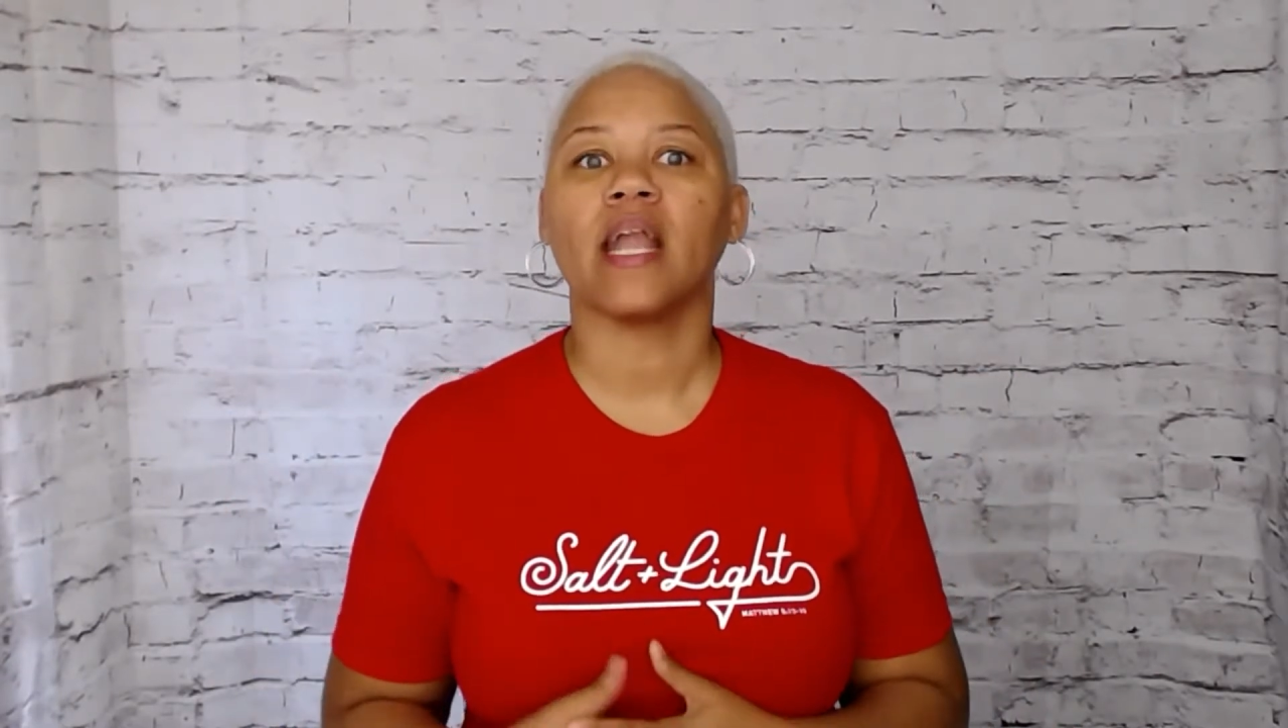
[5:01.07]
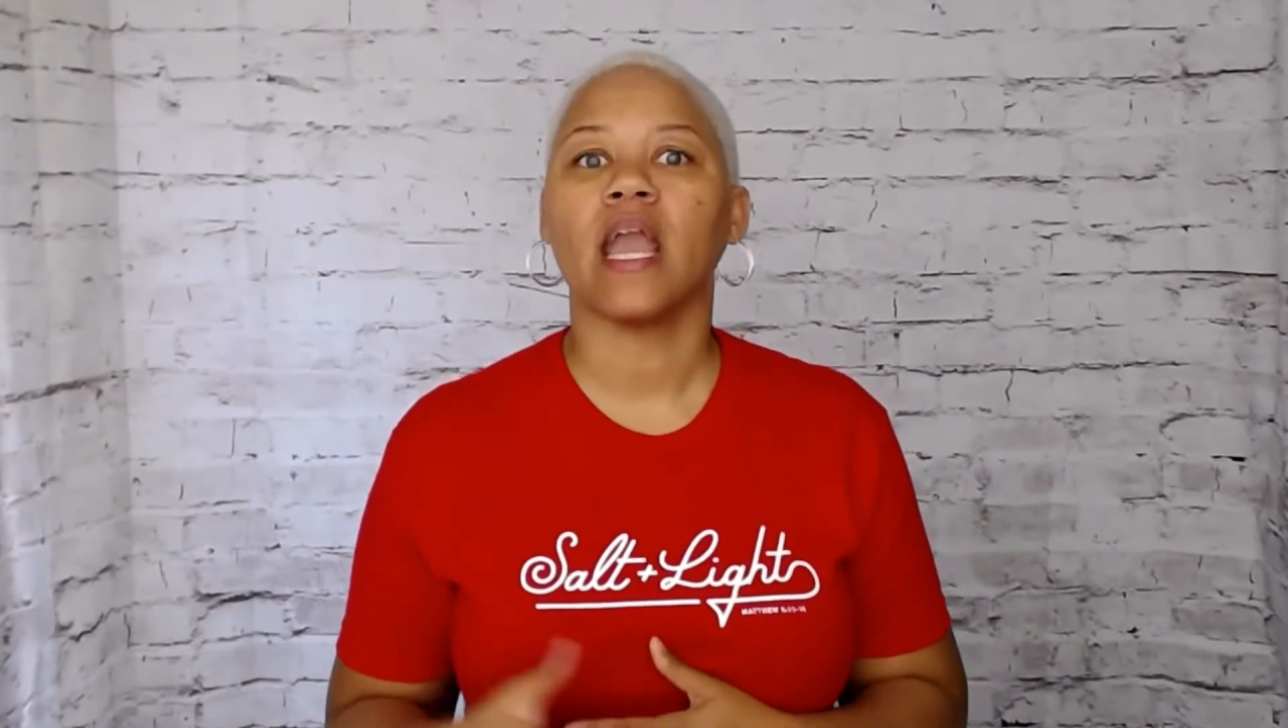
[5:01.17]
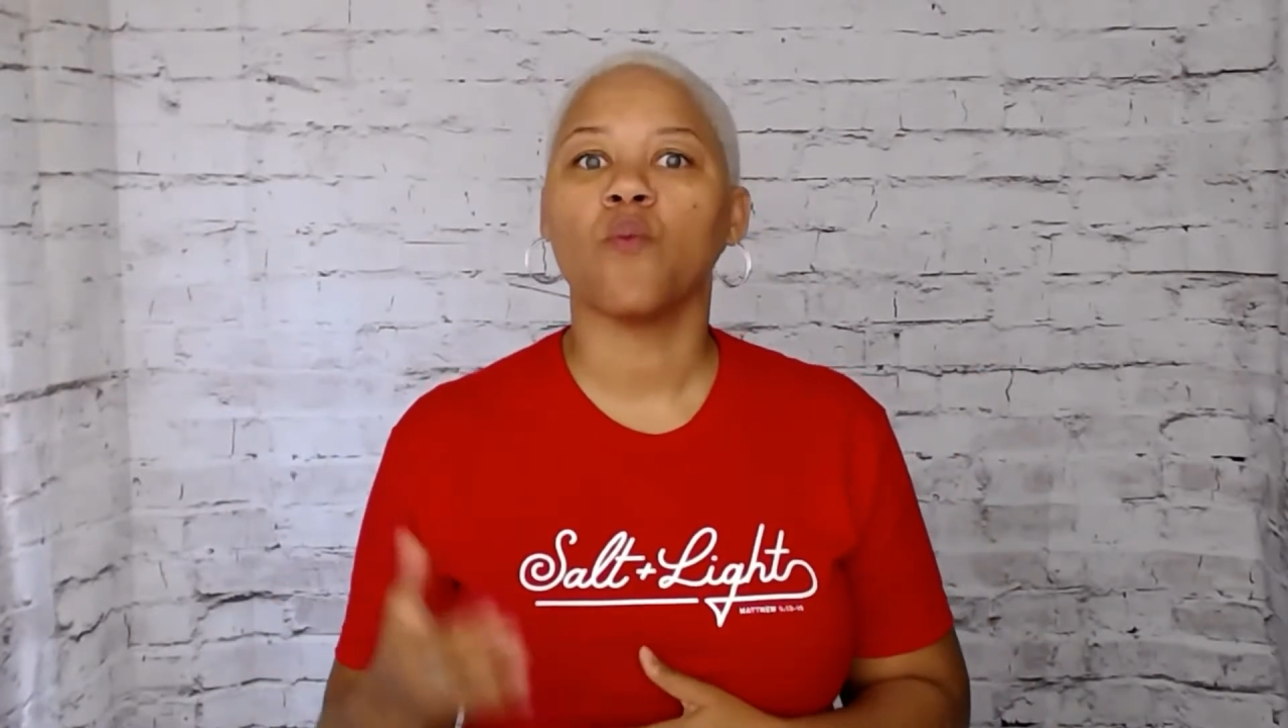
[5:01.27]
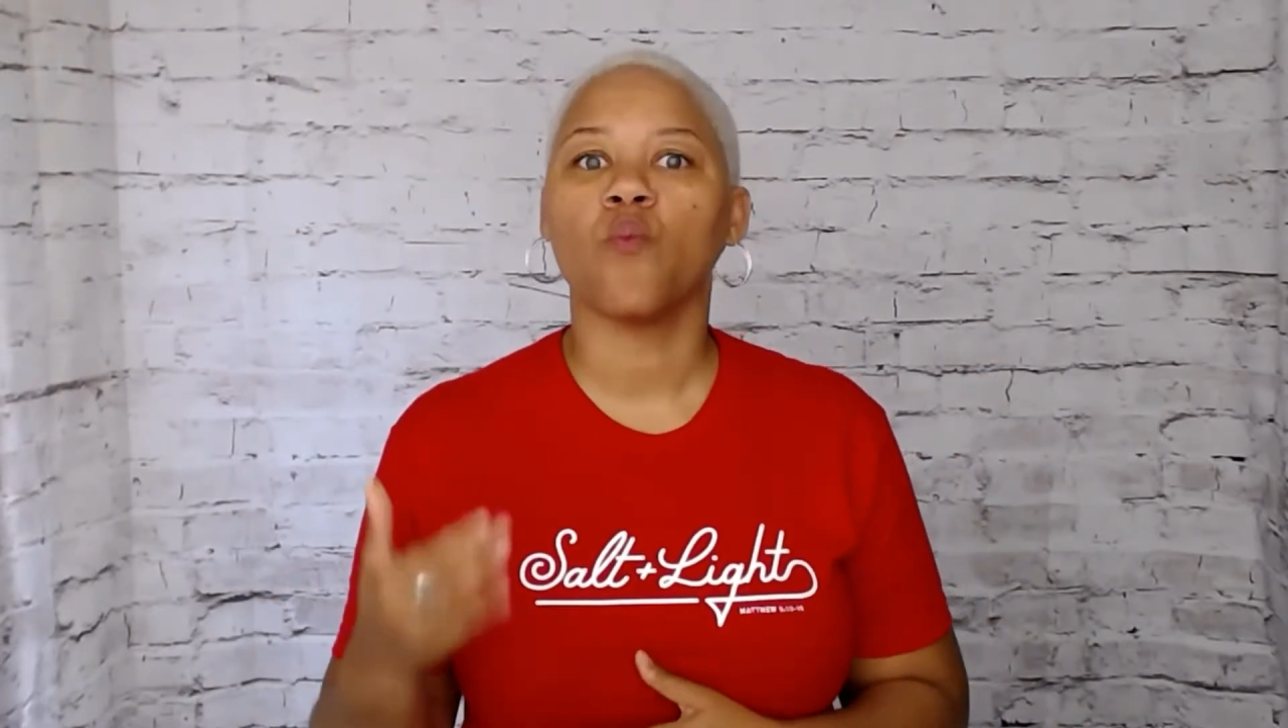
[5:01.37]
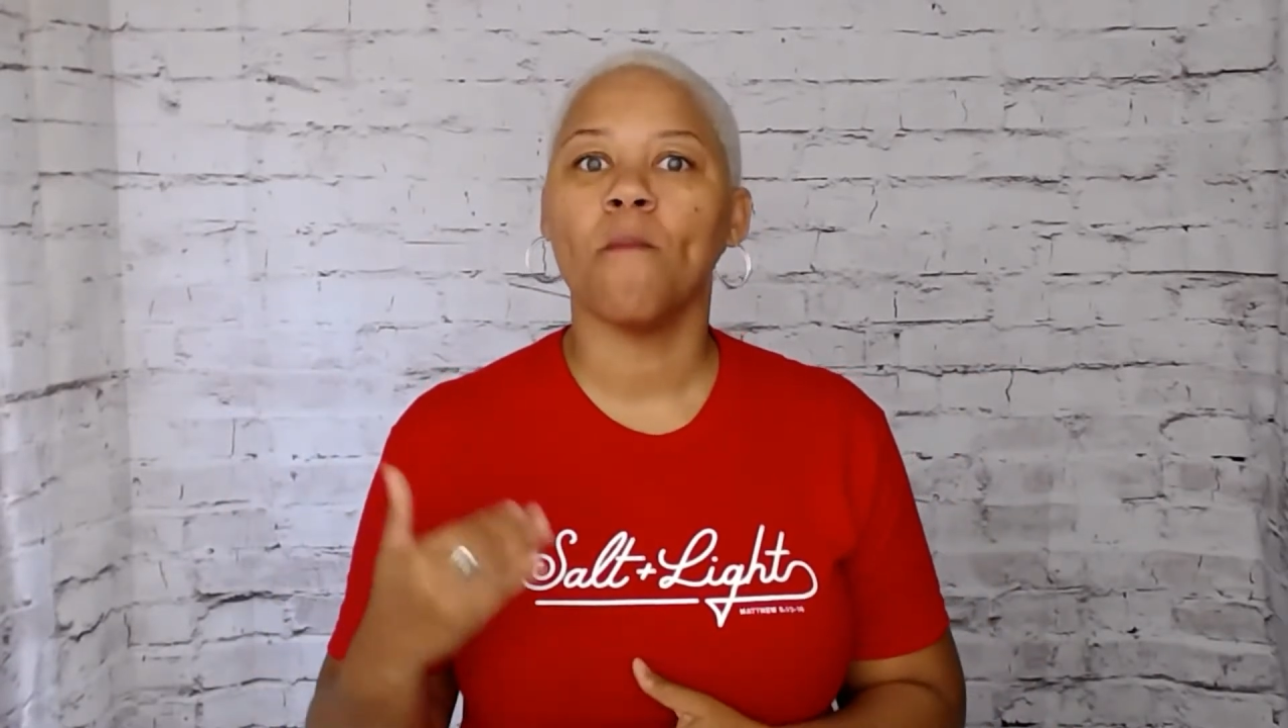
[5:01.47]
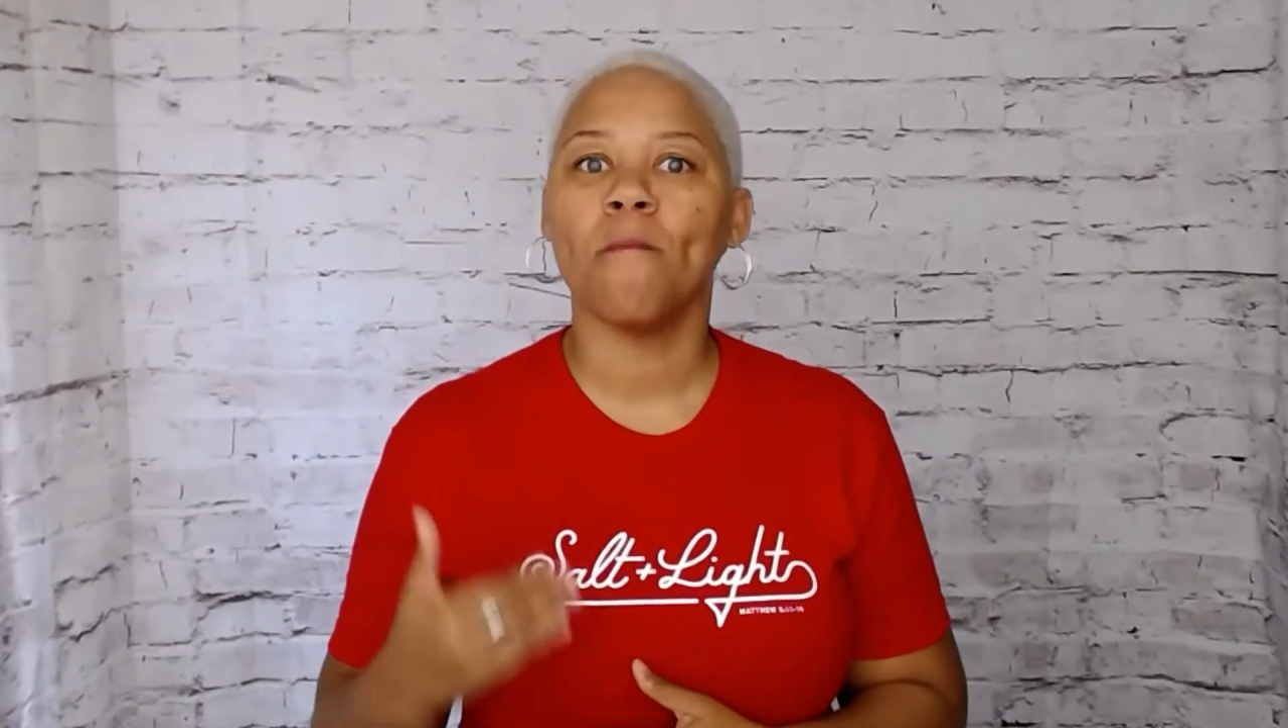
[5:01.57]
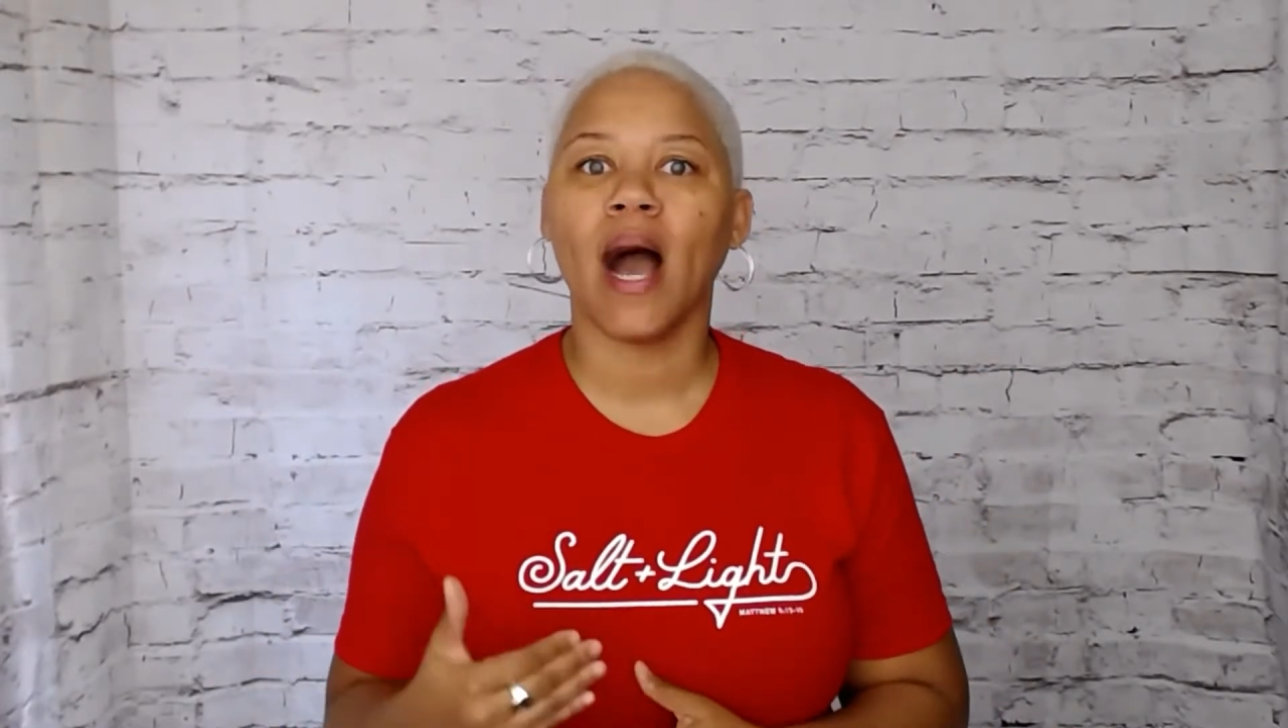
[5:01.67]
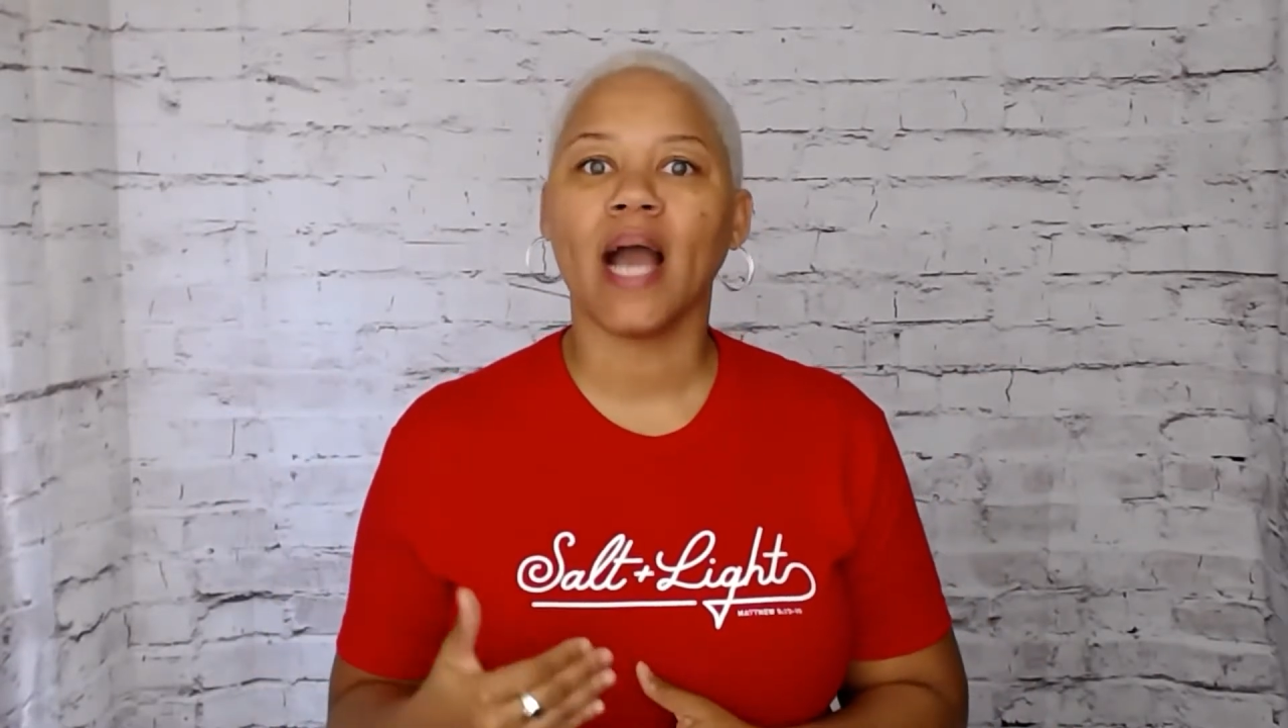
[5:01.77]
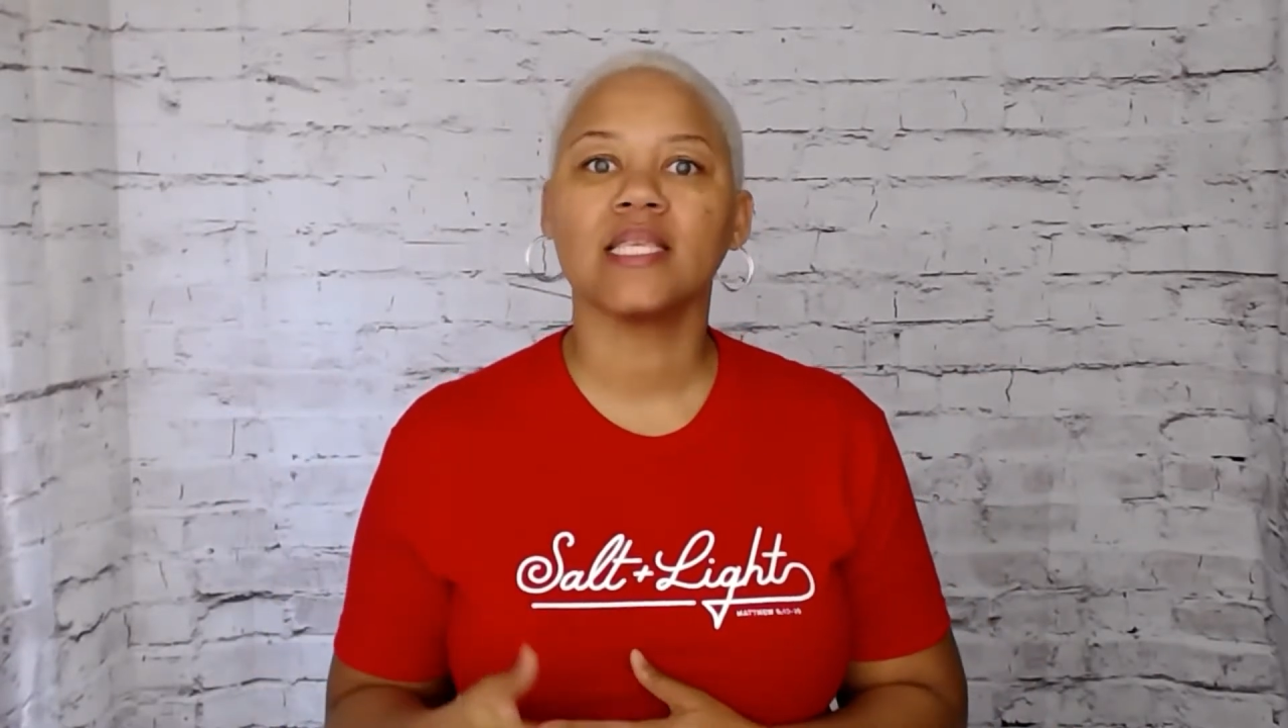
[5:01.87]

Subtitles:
it reminds